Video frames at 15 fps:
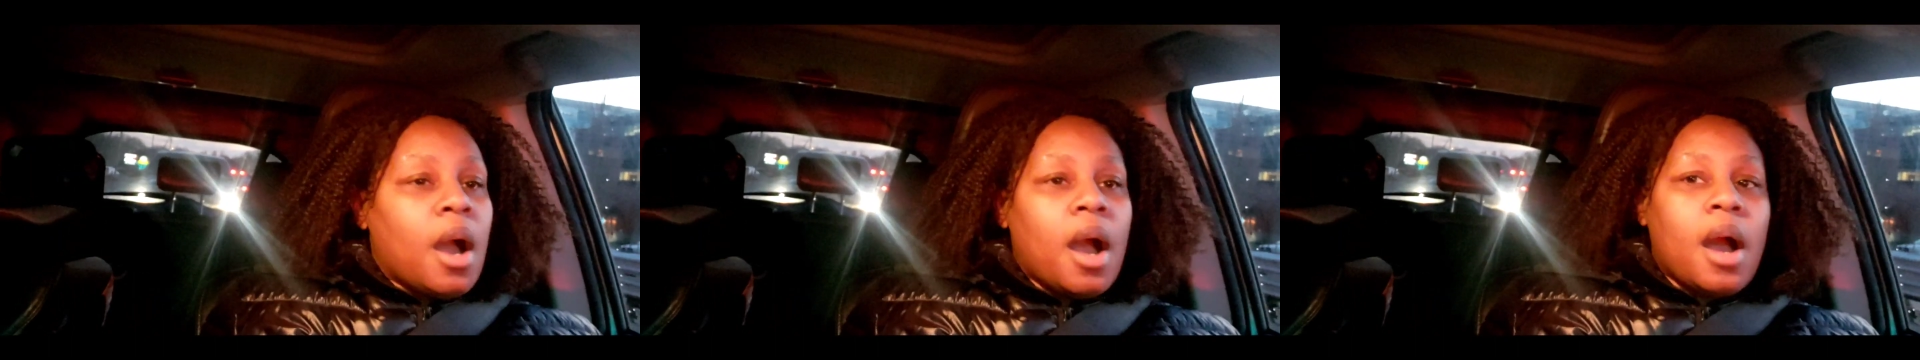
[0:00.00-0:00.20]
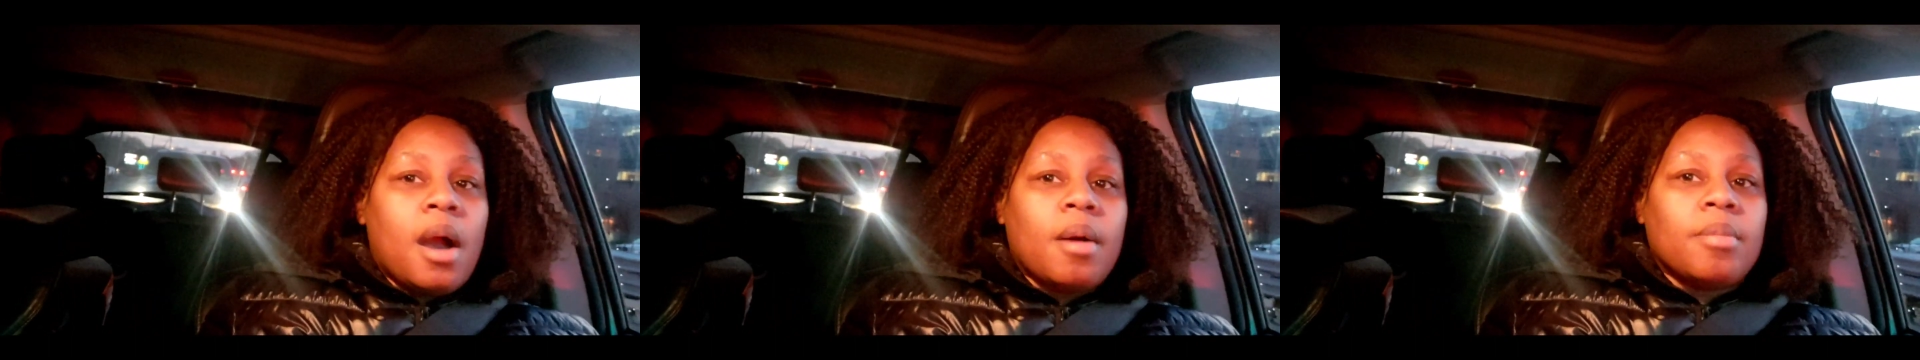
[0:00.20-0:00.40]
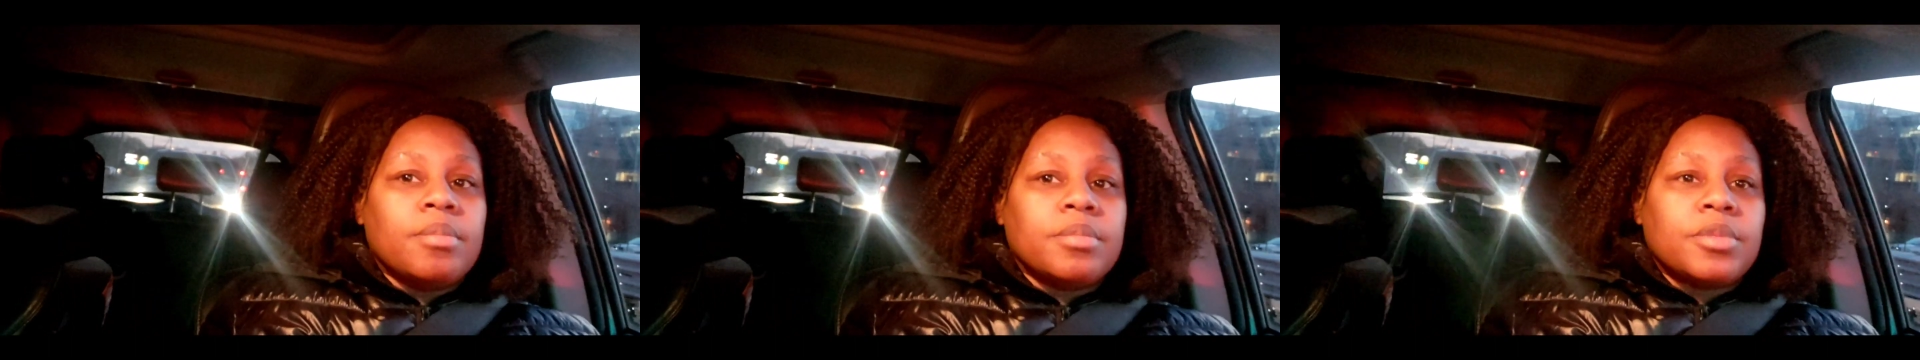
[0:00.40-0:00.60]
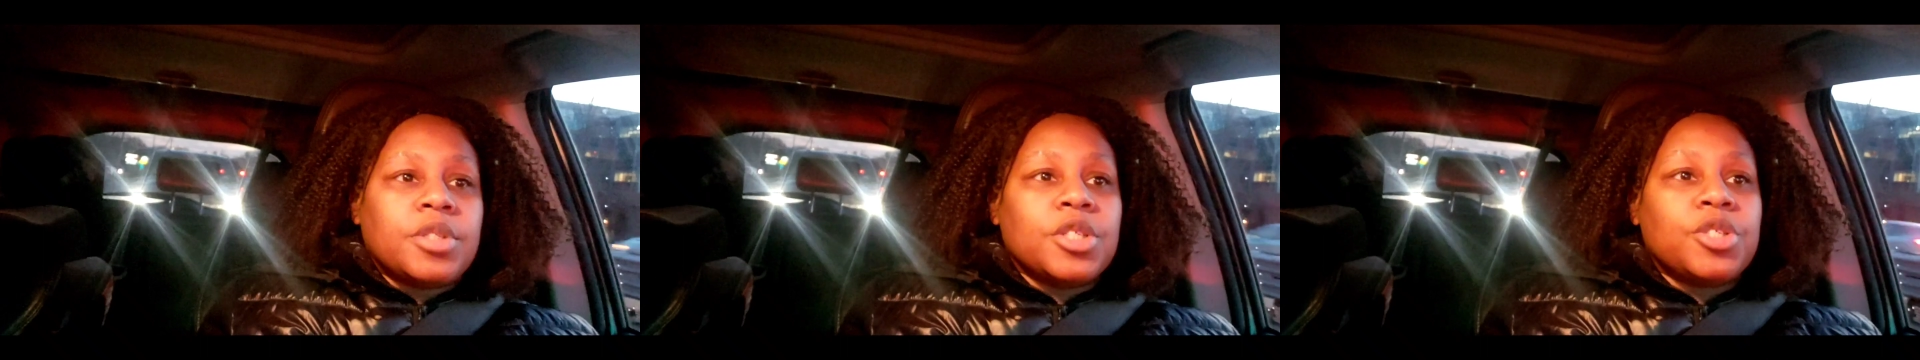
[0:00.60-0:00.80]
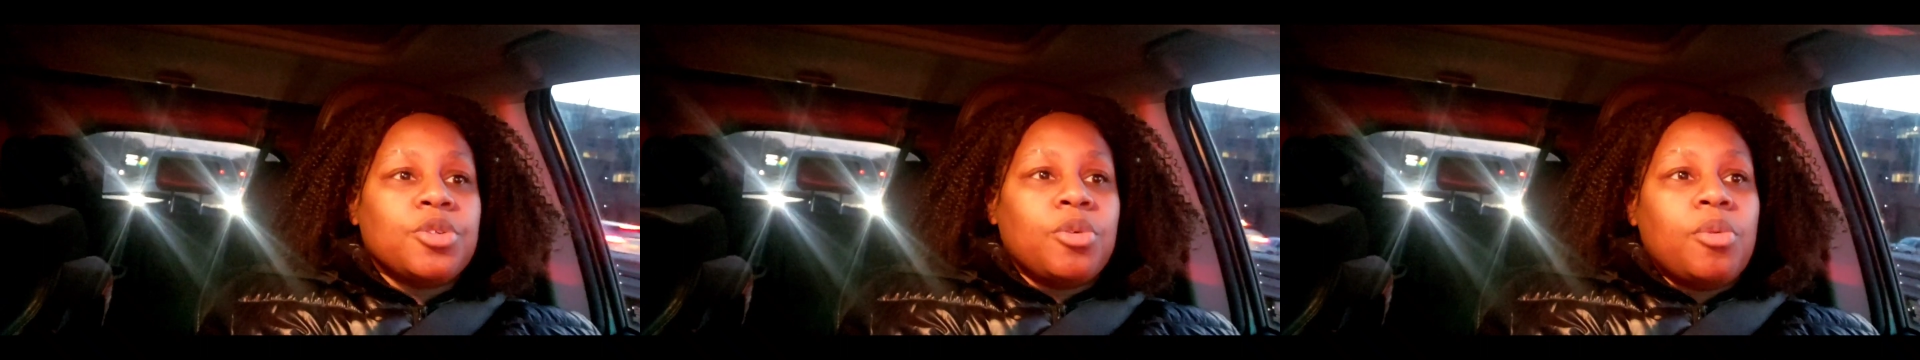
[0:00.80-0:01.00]

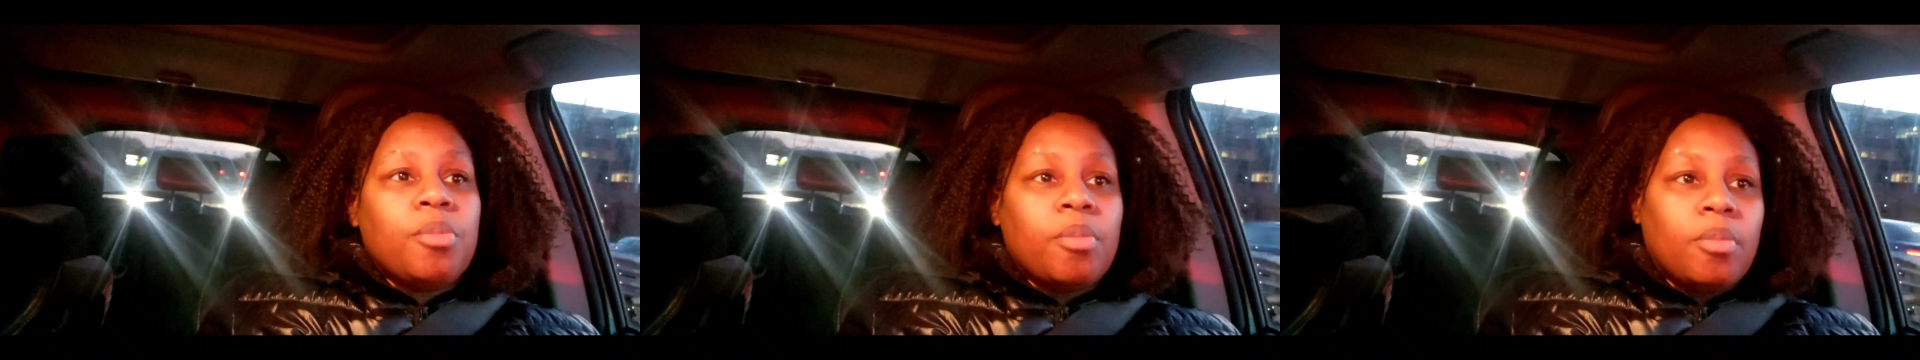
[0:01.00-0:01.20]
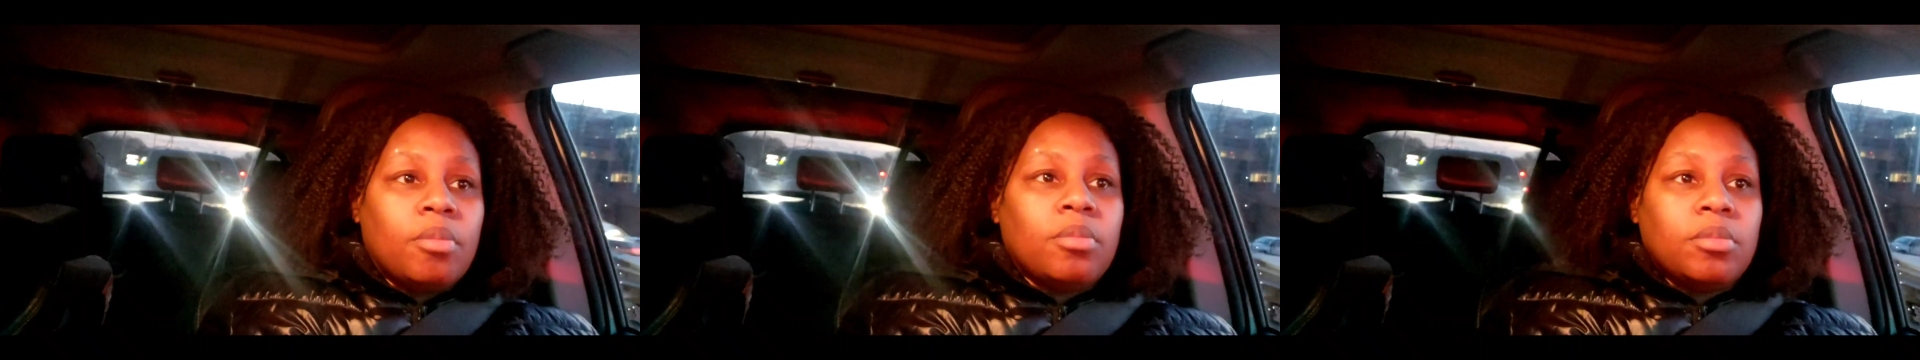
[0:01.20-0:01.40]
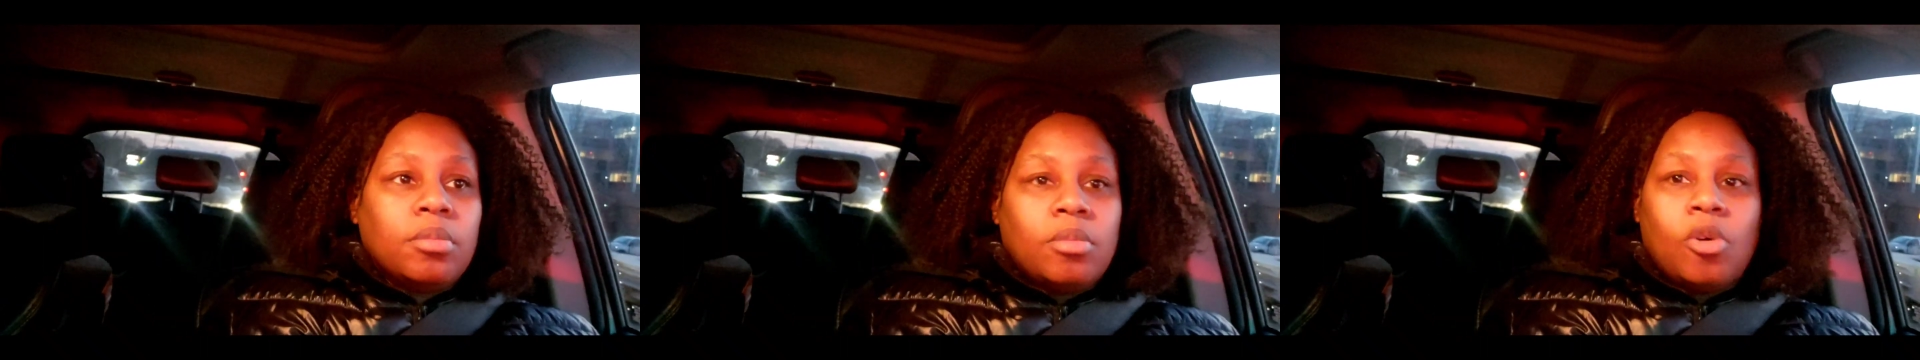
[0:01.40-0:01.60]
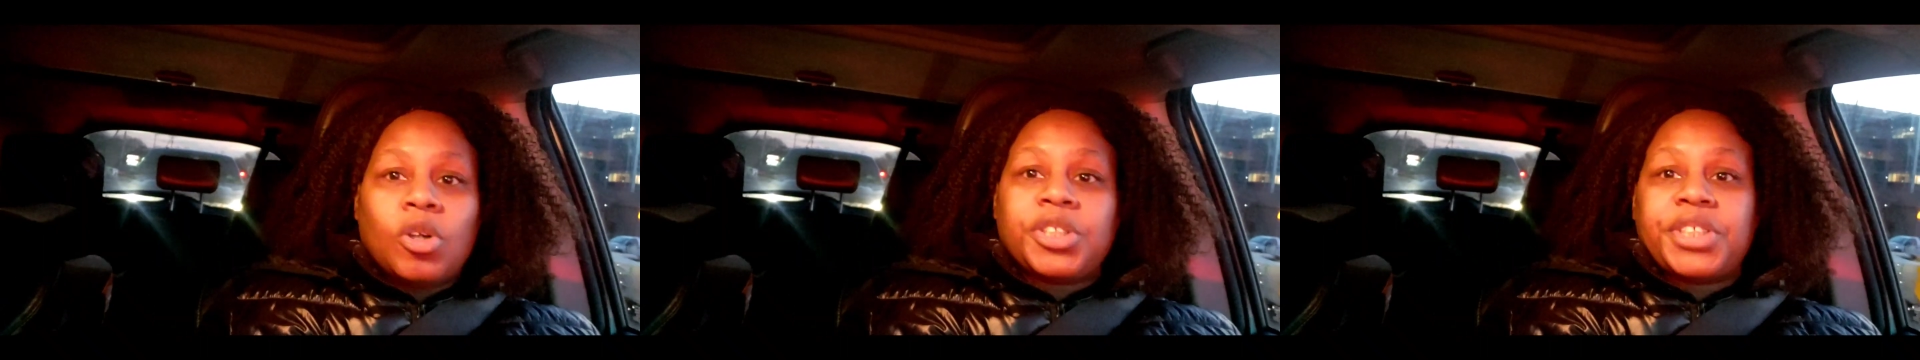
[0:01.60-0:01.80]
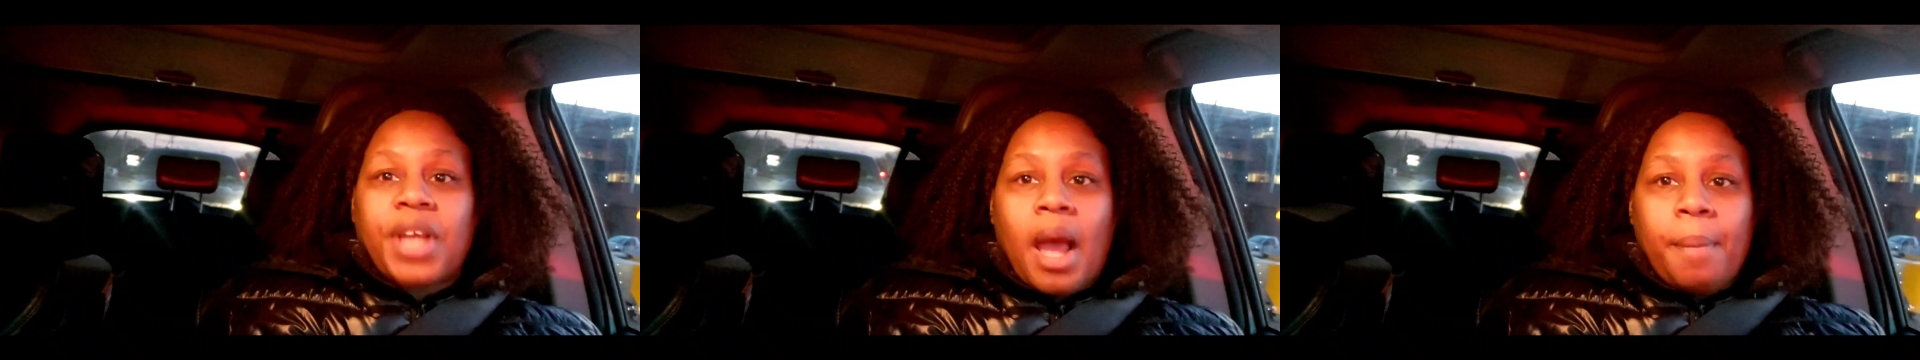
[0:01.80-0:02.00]
to do
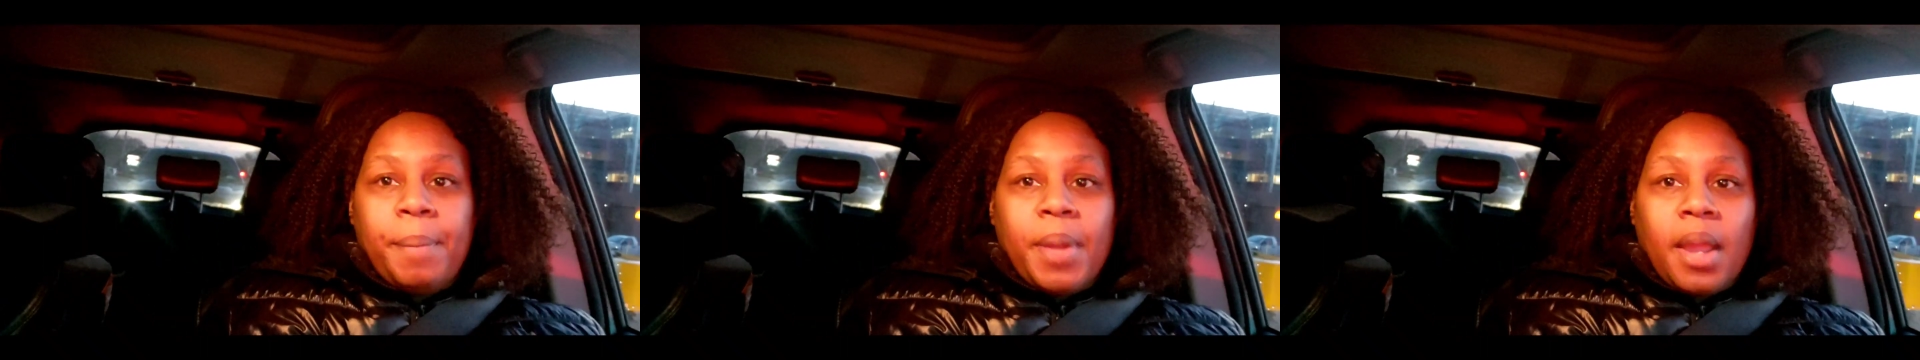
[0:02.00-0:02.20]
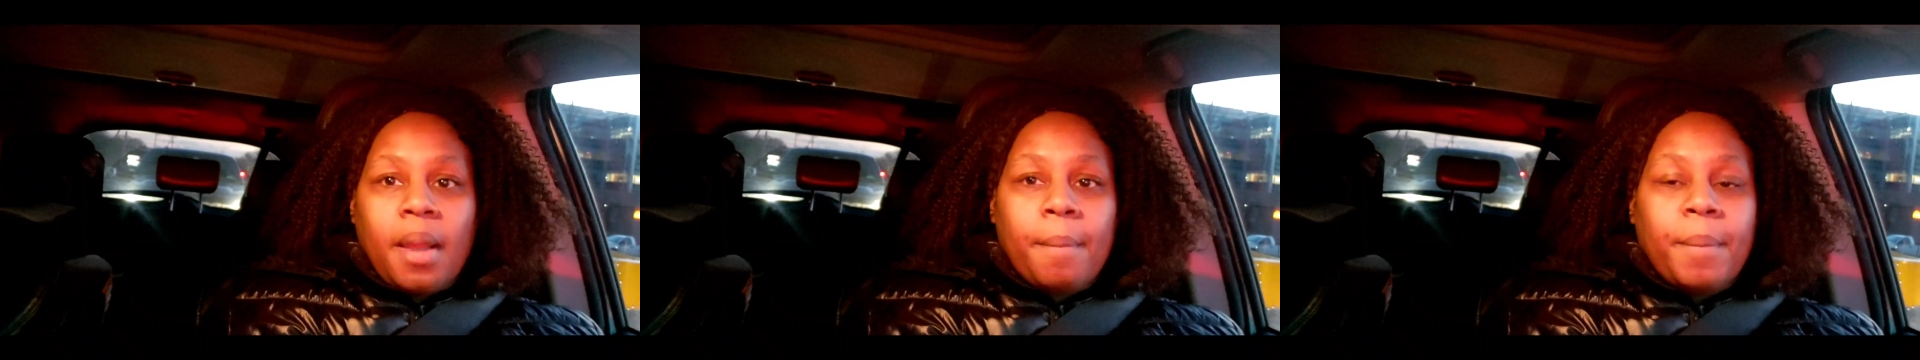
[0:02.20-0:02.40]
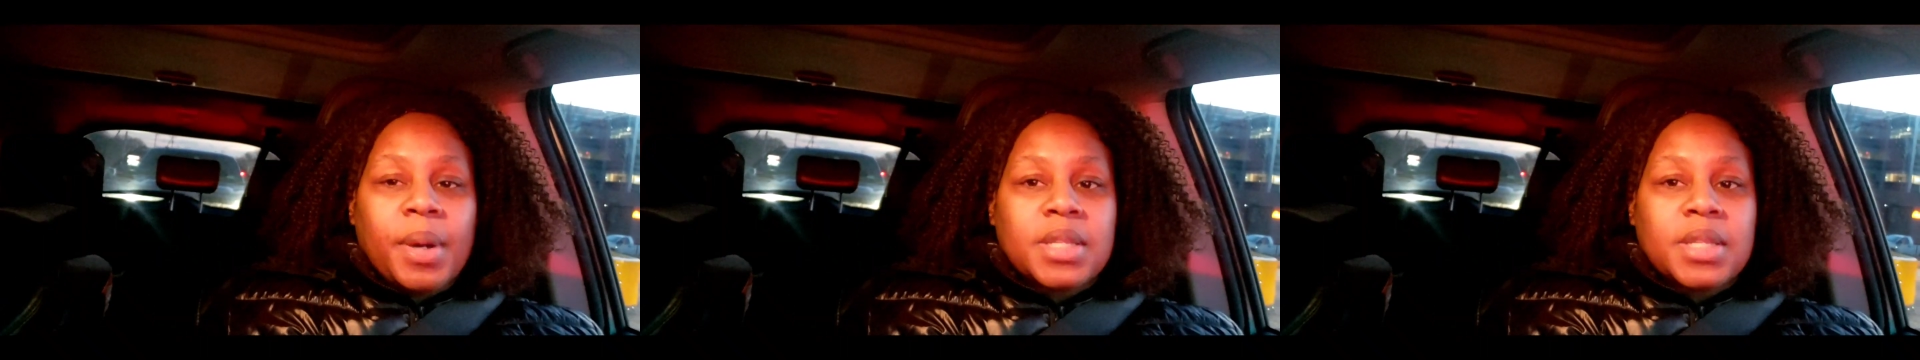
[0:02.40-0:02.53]
more shopping.